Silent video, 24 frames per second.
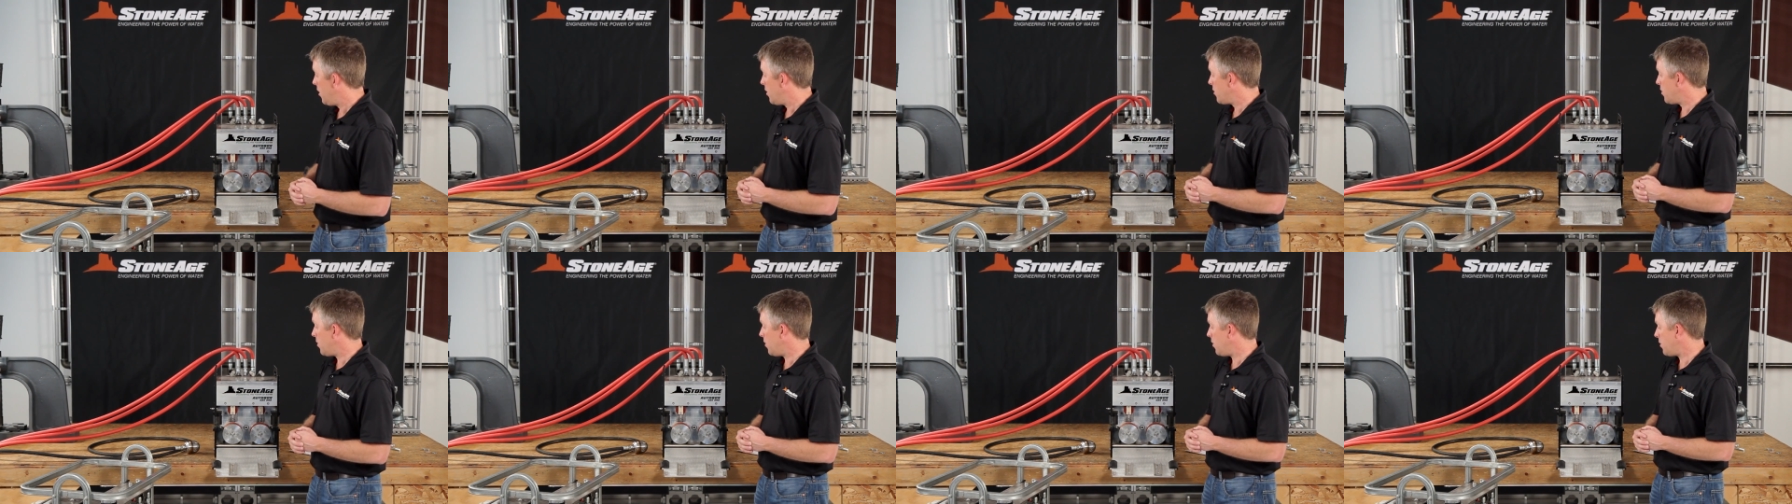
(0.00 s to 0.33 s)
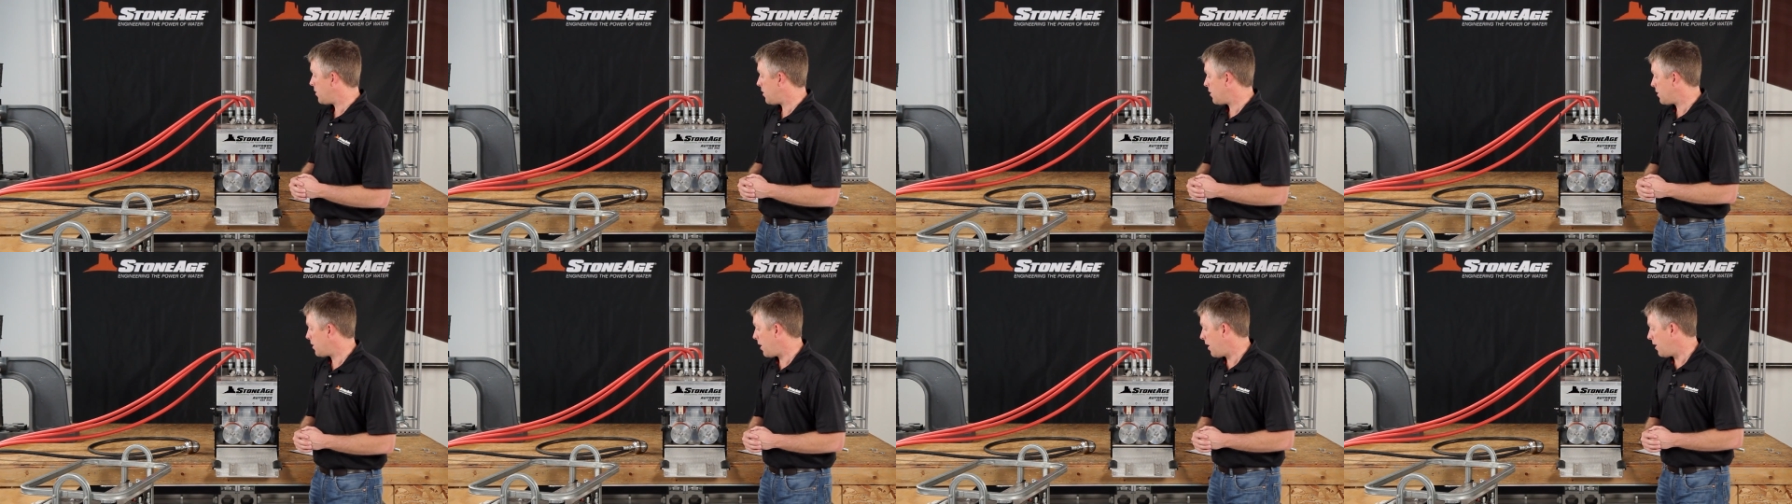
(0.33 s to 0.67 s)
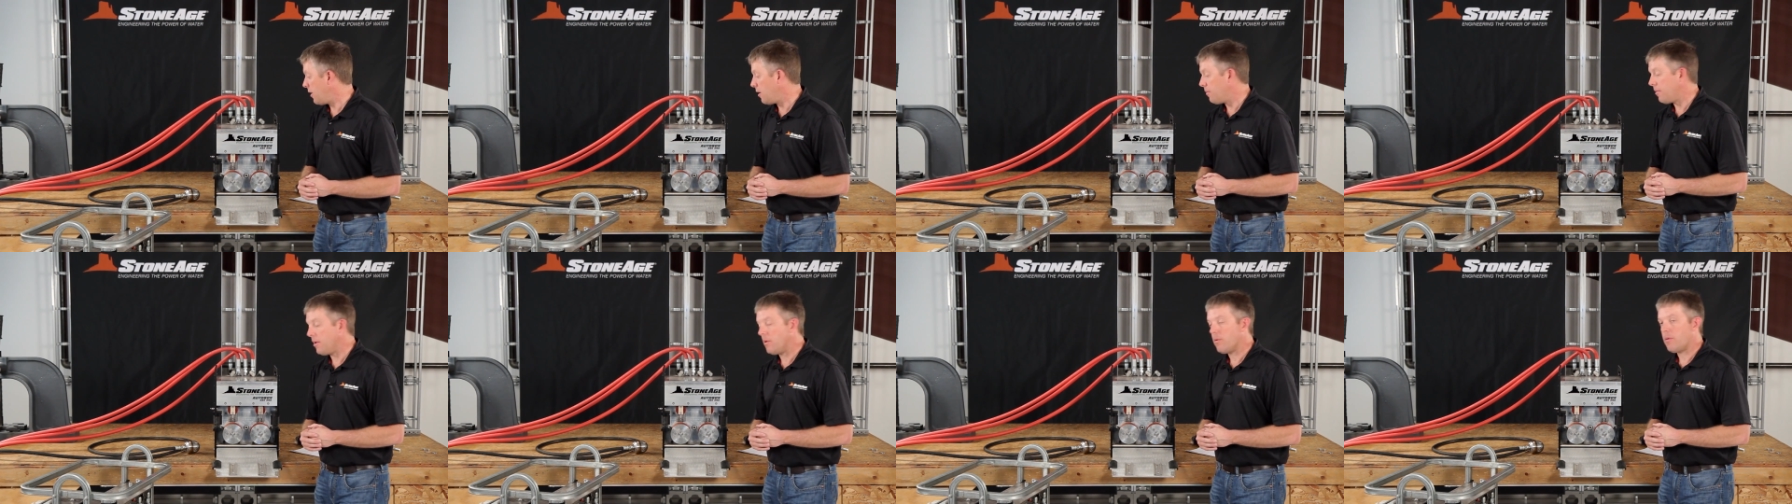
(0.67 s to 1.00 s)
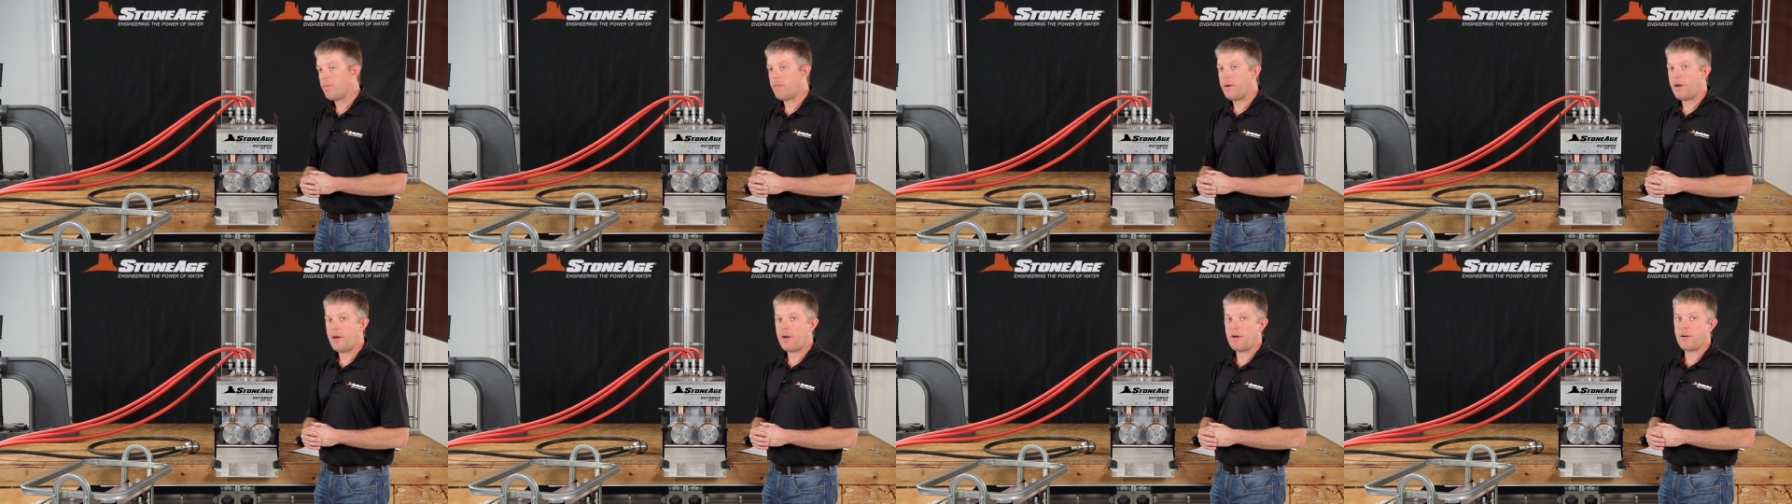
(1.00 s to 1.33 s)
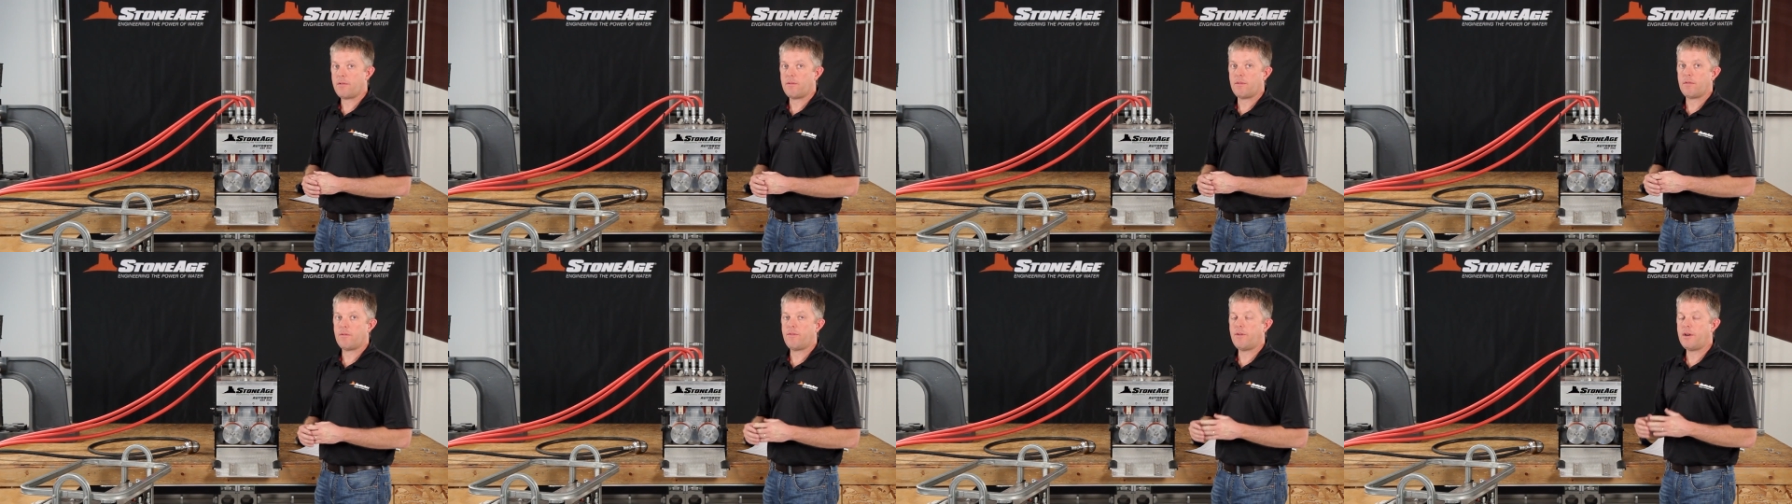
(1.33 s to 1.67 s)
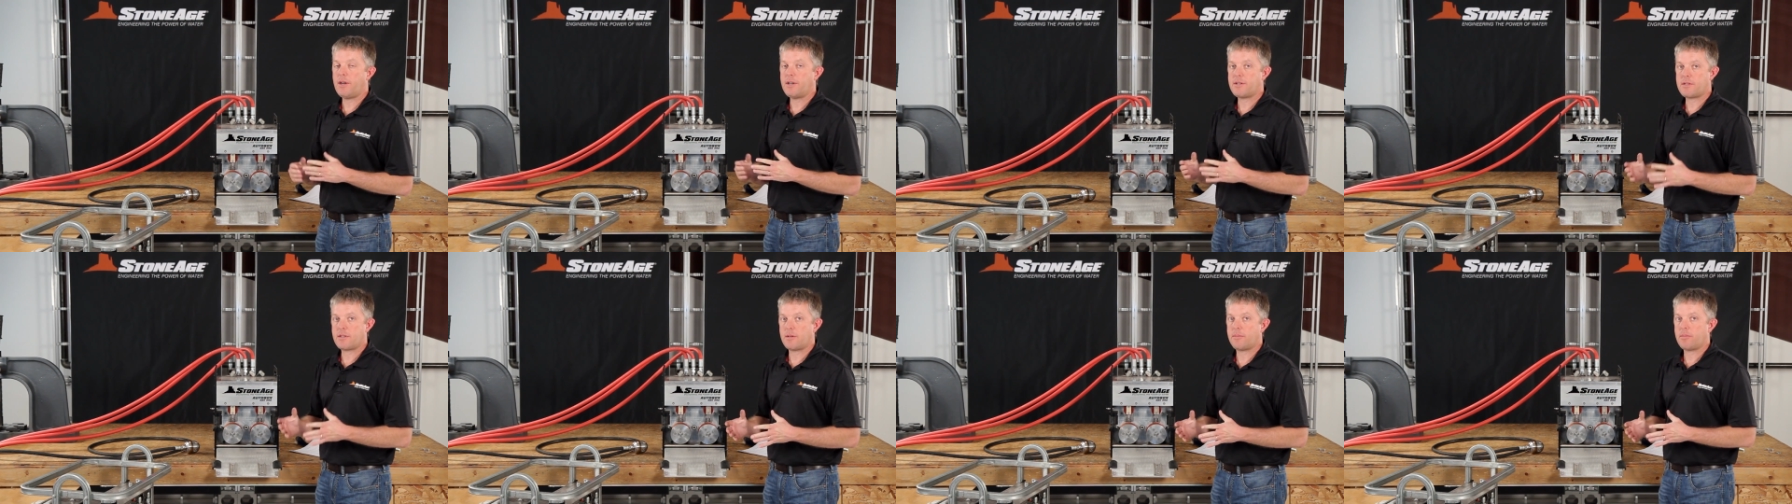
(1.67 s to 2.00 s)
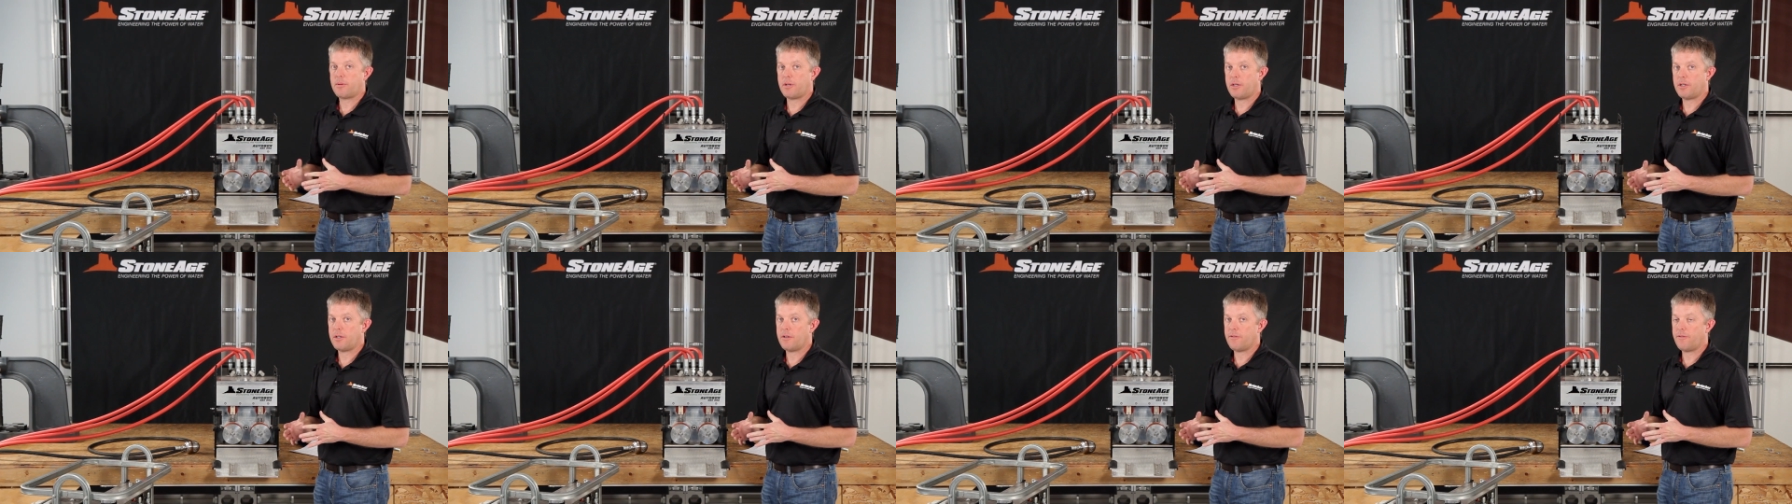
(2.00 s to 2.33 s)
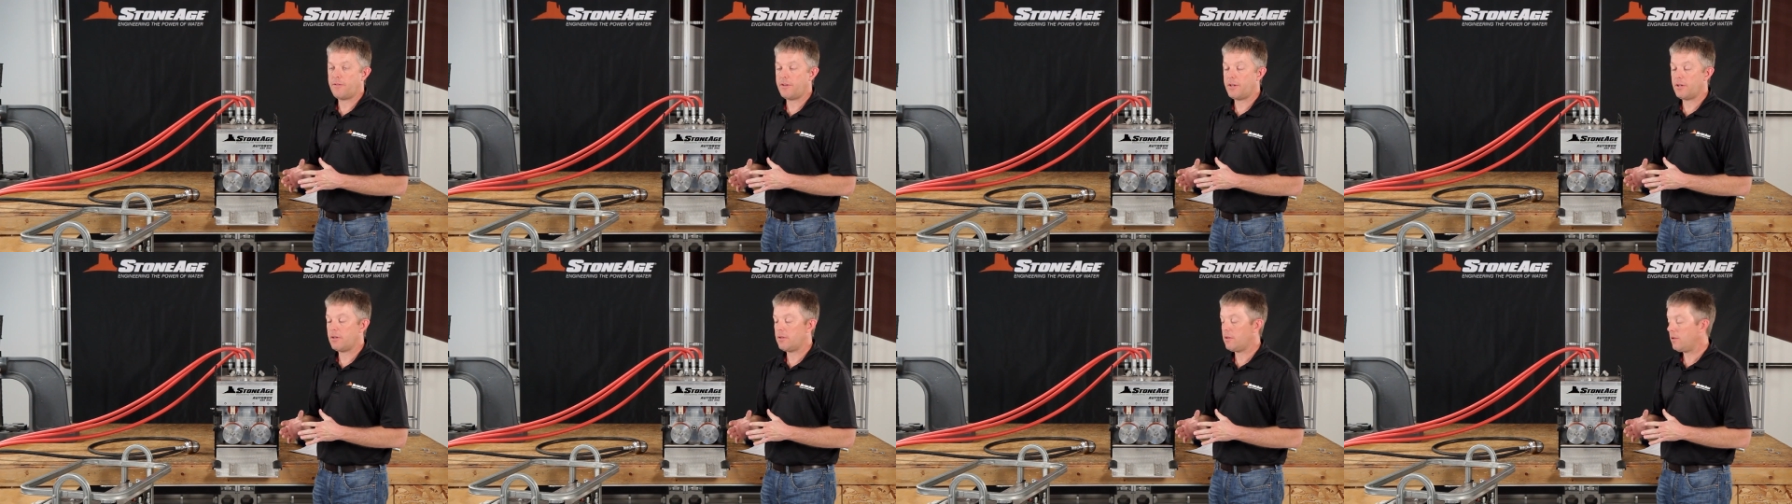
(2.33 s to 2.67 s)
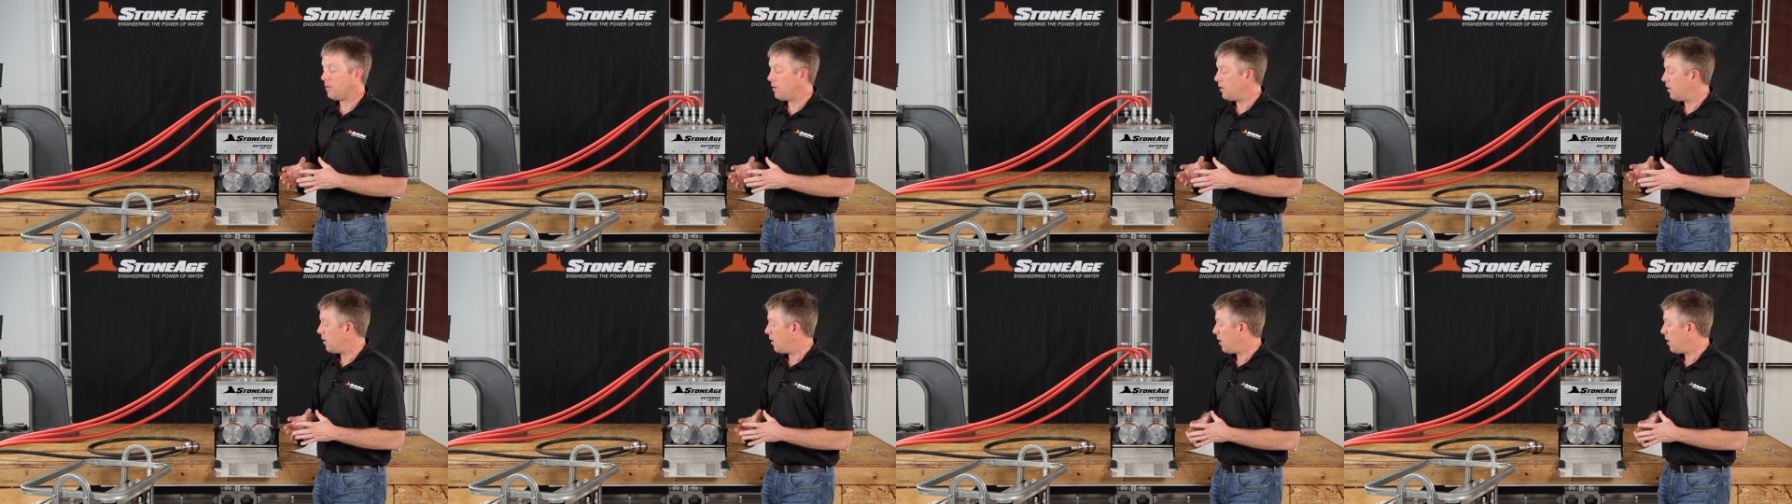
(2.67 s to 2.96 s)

So it's designed to be repaired very simply in the field.